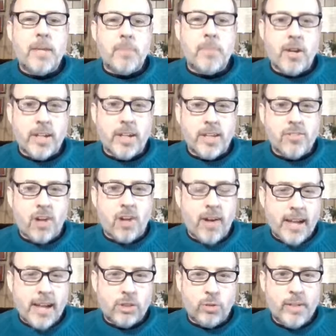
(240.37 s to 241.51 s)
markings are
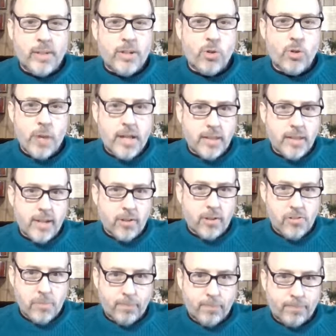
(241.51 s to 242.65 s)
actually Greek
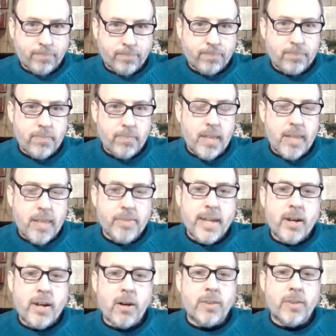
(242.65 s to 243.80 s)
letters. They
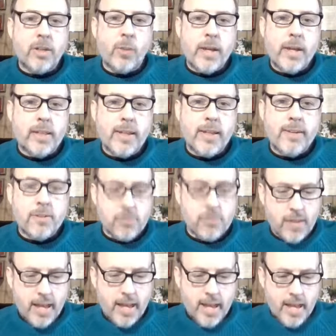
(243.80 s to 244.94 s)
are the Greek letters
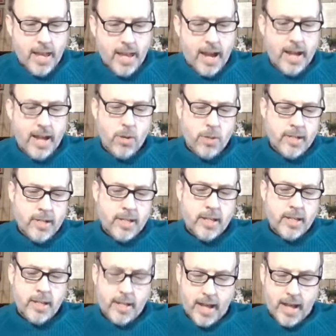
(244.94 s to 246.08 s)
iota,
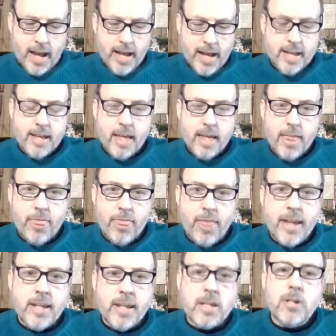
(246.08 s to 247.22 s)
chi,
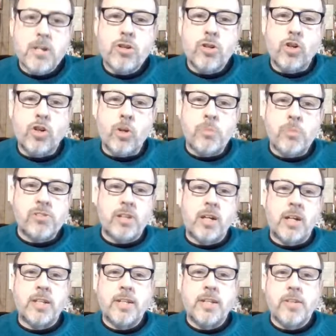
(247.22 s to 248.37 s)
theta,
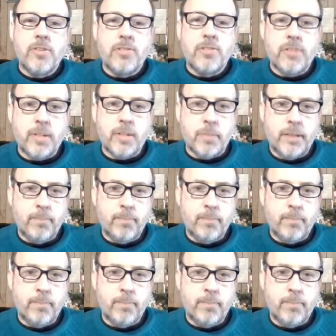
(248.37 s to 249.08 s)
upsilon, sigma,